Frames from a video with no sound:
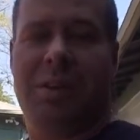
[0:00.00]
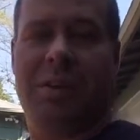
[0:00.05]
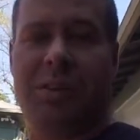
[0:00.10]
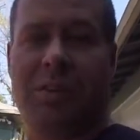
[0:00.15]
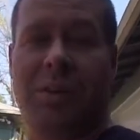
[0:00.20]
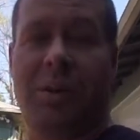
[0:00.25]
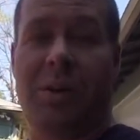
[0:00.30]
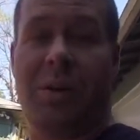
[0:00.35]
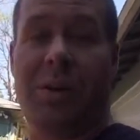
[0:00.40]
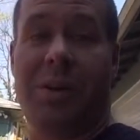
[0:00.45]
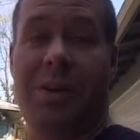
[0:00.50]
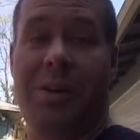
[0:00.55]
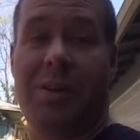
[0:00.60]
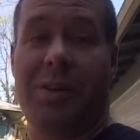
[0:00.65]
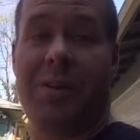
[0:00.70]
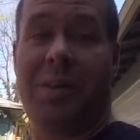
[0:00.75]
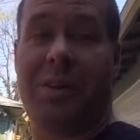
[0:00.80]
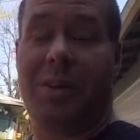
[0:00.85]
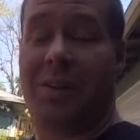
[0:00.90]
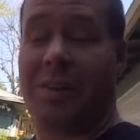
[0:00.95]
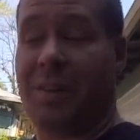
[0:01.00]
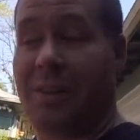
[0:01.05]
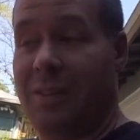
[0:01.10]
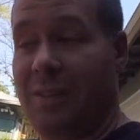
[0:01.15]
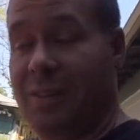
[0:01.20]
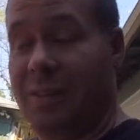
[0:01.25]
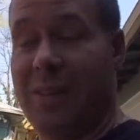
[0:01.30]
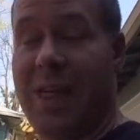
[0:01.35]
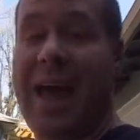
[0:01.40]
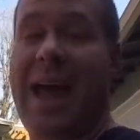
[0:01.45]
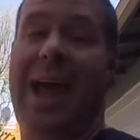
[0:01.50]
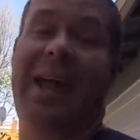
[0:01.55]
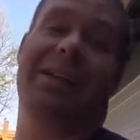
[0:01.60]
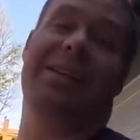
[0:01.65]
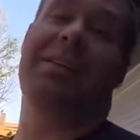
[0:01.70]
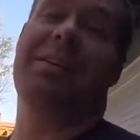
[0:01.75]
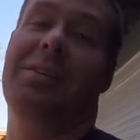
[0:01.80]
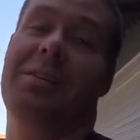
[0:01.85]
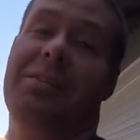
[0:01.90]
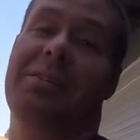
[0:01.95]
So, that
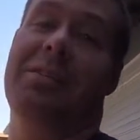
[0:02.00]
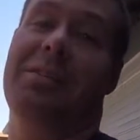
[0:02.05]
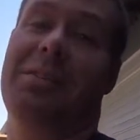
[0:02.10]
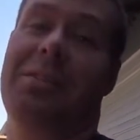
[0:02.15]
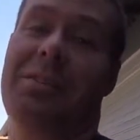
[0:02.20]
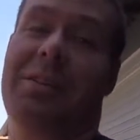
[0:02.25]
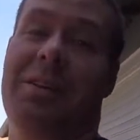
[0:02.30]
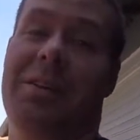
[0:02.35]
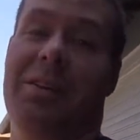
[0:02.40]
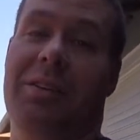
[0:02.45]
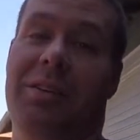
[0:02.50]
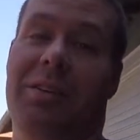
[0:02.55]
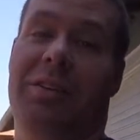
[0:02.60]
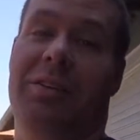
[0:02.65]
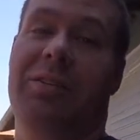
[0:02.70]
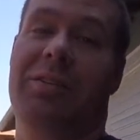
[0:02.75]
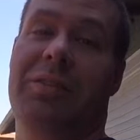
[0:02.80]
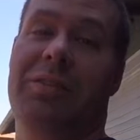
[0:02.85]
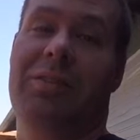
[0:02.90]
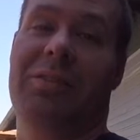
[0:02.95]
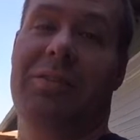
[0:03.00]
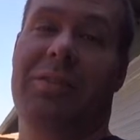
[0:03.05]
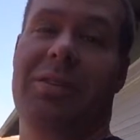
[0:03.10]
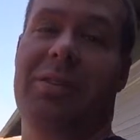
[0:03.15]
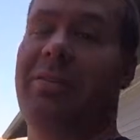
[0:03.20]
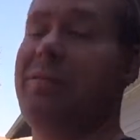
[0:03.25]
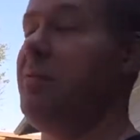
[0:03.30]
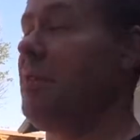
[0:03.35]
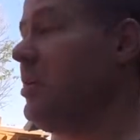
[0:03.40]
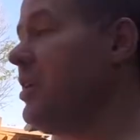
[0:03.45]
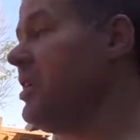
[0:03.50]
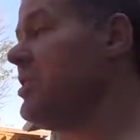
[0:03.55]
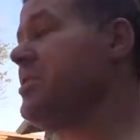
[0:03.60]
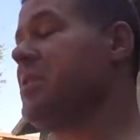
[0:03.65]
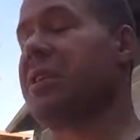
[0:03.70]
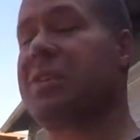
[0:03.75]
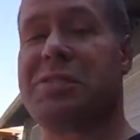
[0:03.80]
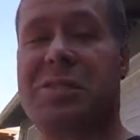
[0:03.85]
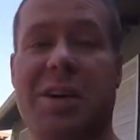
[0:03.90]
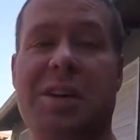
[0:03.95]
is a very
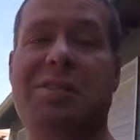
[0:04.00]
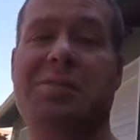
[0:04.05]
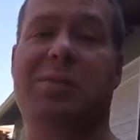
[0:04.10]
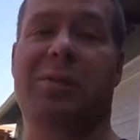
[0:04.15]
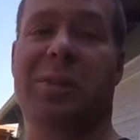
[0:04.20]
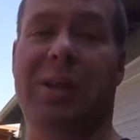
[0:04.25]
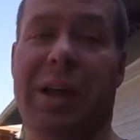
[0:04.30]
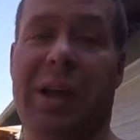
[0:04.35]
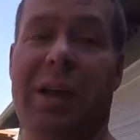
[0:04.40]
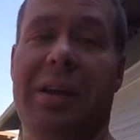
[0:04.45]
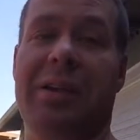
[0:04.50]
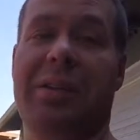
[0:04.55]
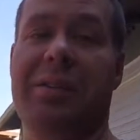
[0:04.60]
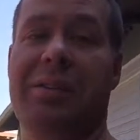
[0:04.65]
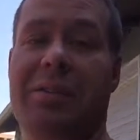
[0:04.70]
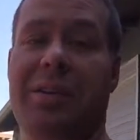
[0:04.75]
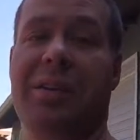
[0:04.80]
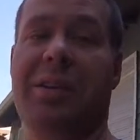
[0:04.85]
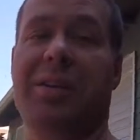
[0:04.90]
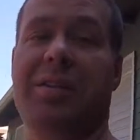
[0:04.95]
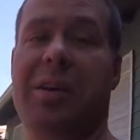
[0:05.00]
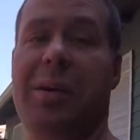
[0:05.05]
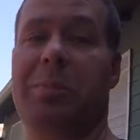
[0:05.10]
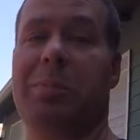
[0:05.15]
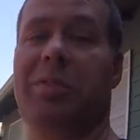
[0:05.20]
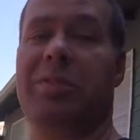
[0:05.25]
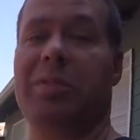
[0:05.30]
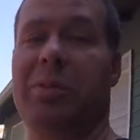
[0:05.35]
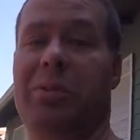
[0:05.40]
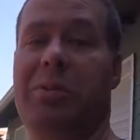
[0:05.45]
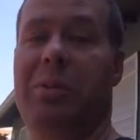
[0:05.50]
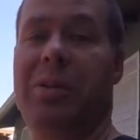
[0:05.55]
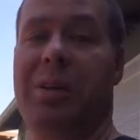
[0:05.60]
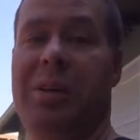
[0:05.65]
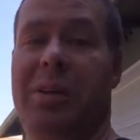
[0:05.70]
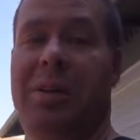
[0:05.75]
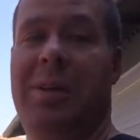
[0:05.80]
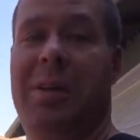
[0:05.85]
successful end to this episode.